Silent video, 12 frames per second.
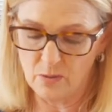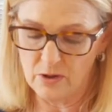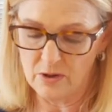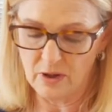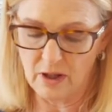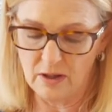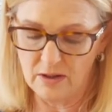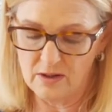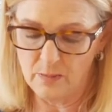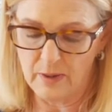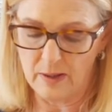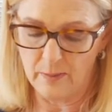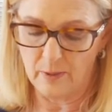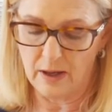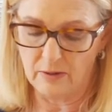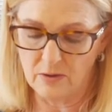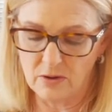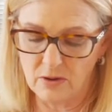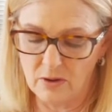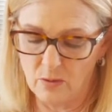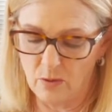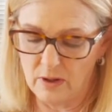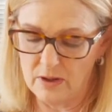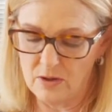when you're cutting this paper out. You
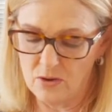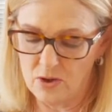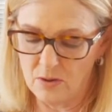don't want to use